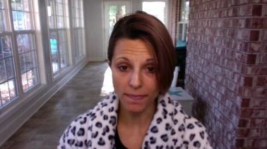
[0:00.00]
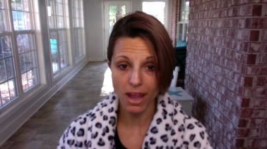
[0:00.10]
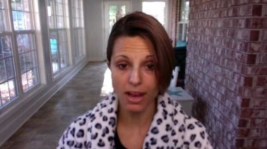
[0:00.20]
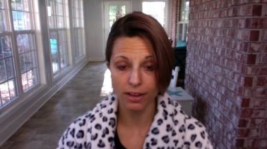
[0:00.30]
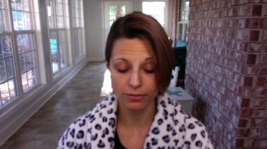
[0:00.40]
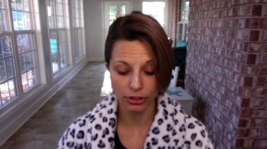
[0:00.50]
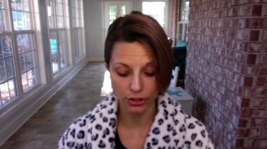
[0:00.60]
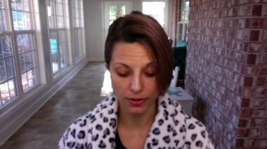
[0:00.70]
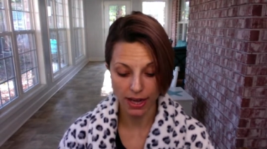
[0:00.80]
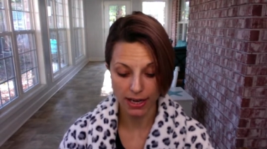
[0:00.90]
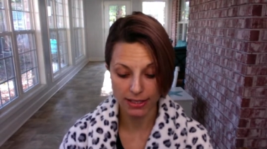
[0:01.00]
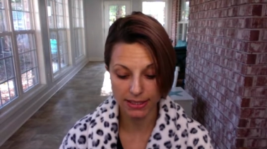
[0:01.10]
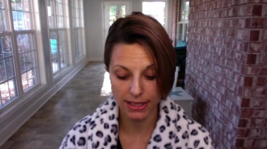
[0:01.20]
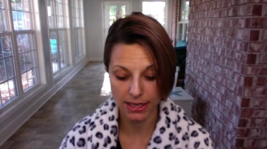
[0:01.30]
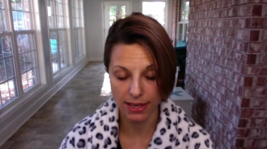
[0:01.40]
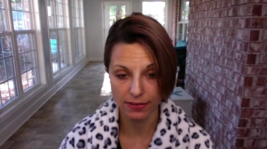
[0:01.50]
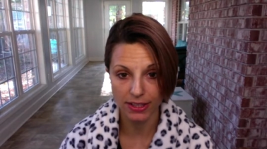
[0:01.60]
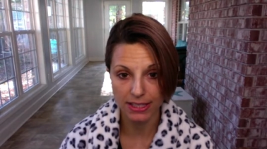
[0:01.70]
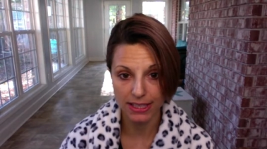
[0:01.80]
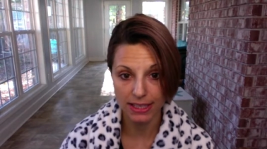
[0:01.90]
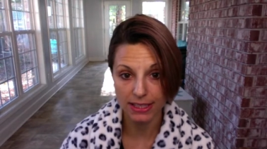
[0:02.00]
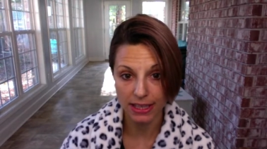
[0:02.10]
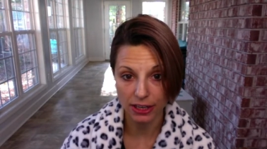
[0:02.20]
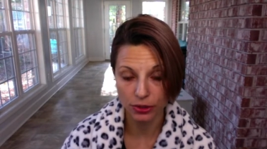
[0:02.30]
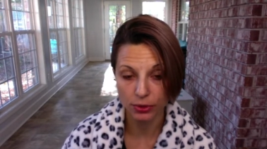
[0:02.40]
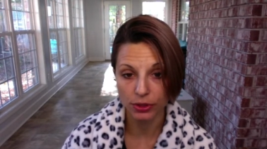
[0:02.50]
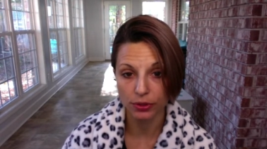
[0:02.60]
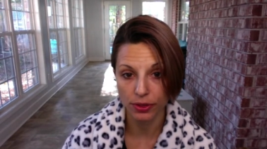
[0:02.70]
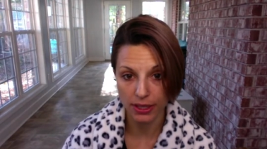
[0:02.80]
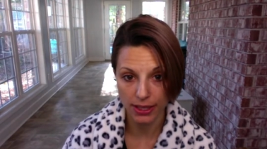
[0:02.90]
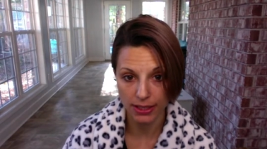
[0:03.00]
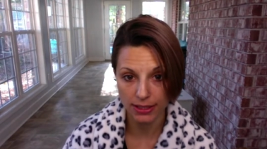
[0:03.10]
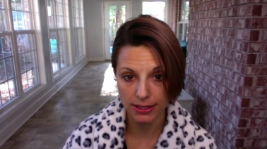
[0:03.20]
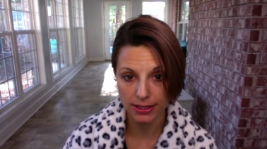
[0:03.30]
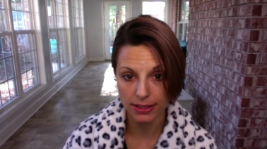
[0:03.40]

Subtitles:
I have learned that if it says natural ingredients,